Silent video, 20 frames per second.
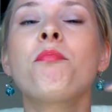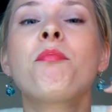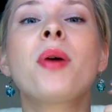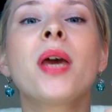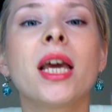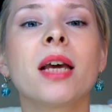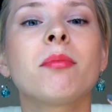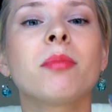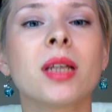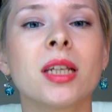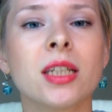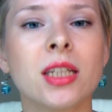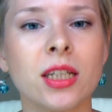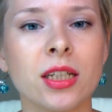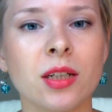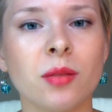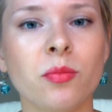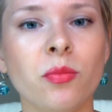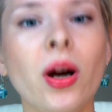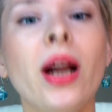
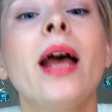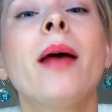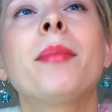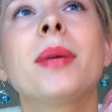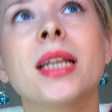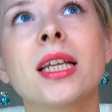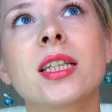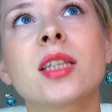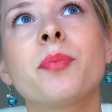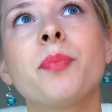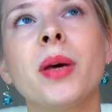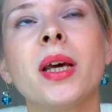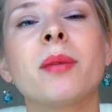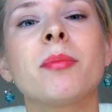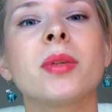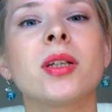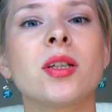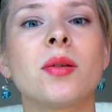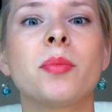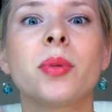pigmented and bright. I mean, it's
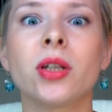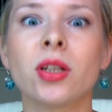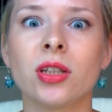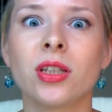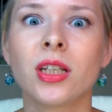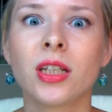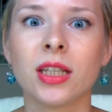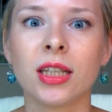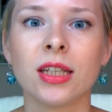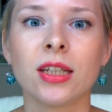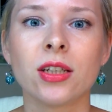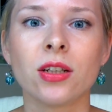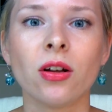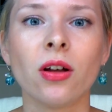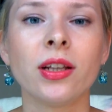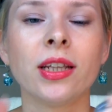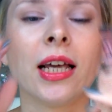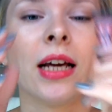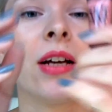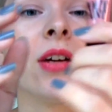pigmented, but it's at least
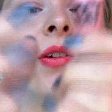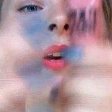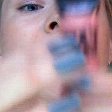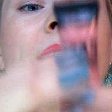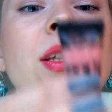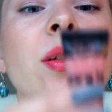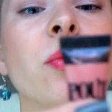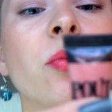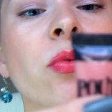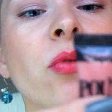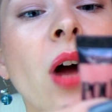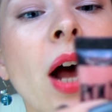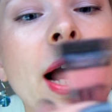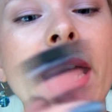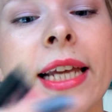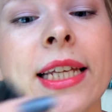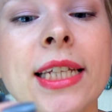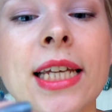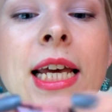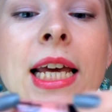not that crazy
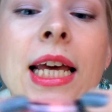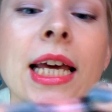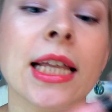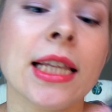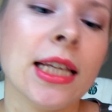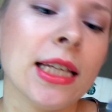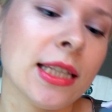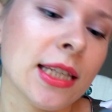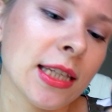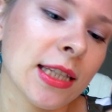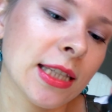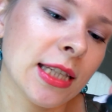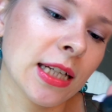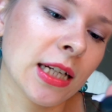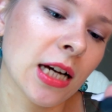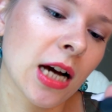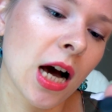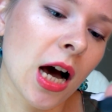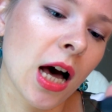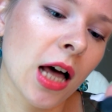bright. This is the
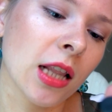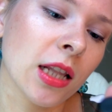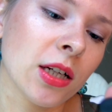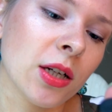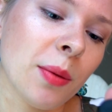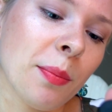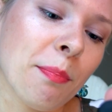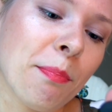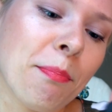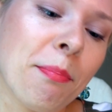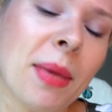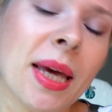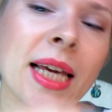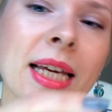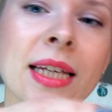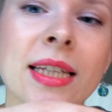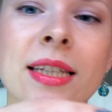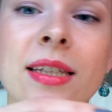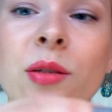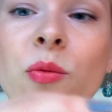color
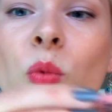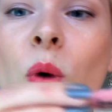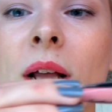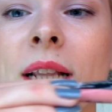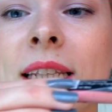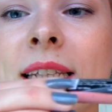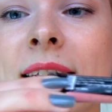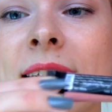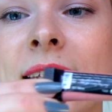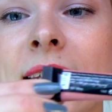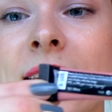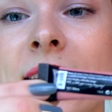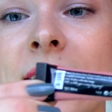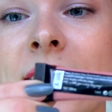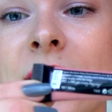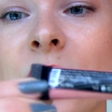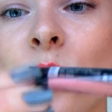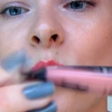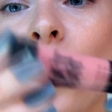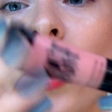Minx
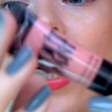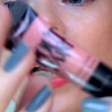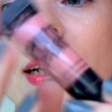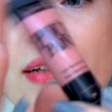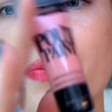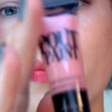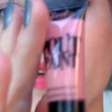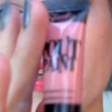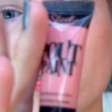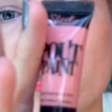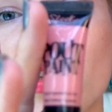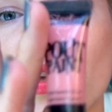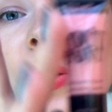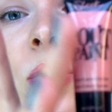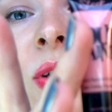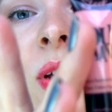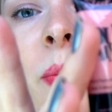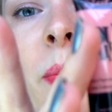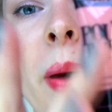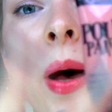161. It's
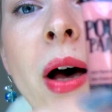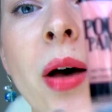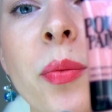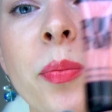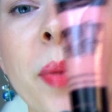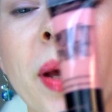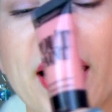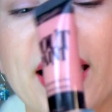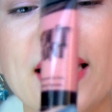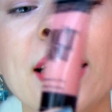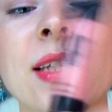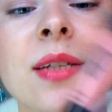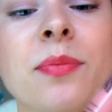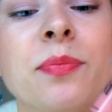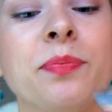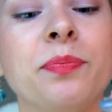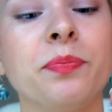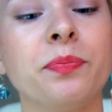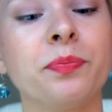also a pow paint.